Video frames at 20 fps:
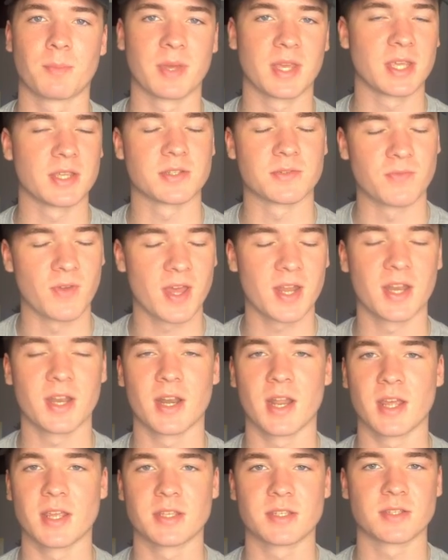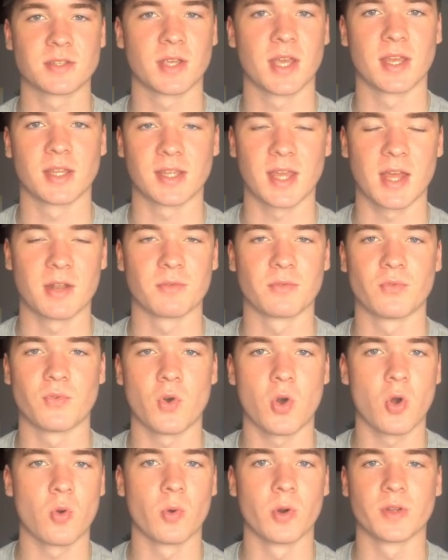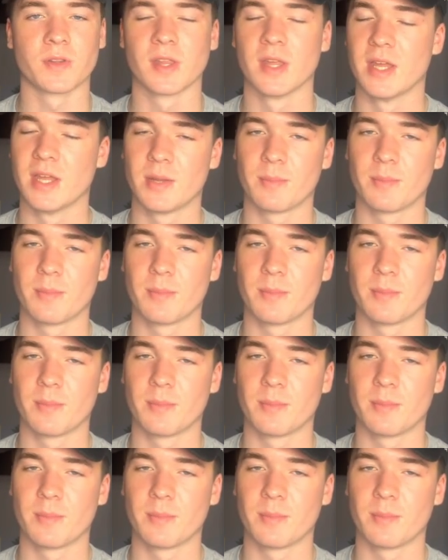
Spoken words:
but he's very nice at getting forward,